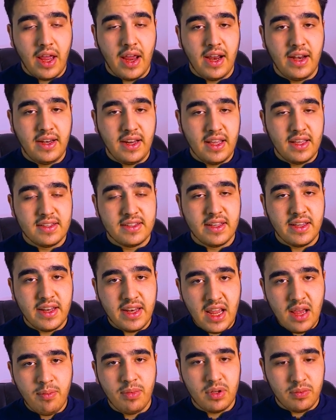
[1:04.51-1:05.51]
It is
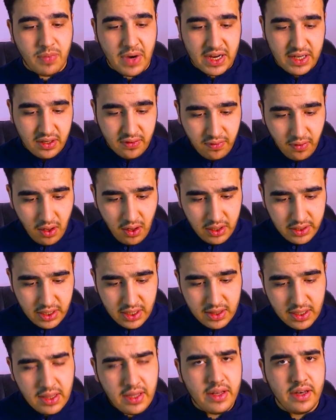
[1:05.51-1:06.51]
enabled by default
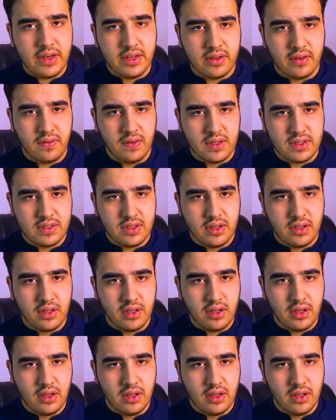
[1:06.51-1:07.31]
in the LAN interface.